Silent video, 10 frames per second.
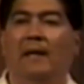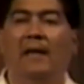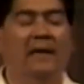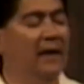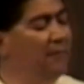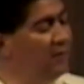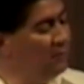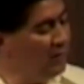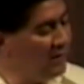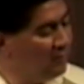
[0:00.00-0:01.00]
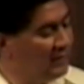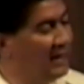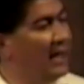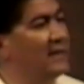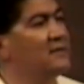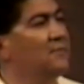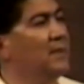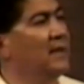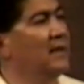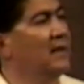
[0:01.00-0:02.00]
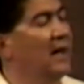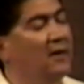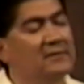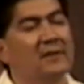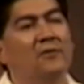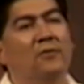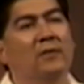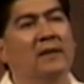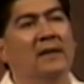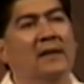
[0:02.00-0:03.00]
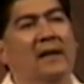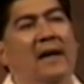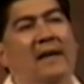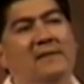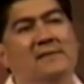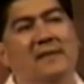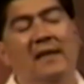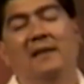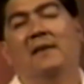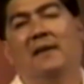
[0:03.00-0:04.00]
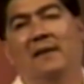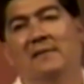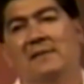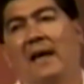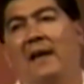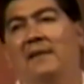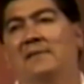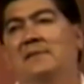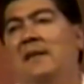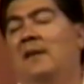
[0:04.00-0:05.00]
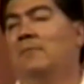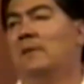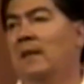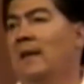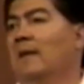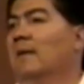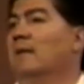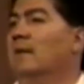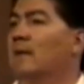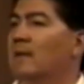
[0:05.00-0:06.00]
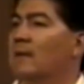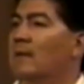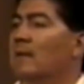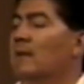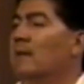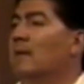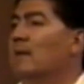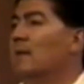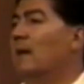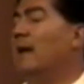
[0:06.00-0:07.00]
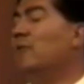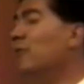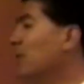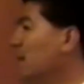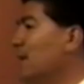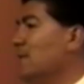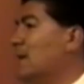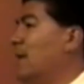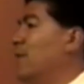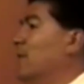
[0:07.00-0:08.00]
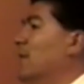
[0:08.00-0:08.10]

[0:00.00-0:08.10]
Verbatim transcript: And every week when they ask me, How's it going? I say the exact same thing. I know they're getting tired.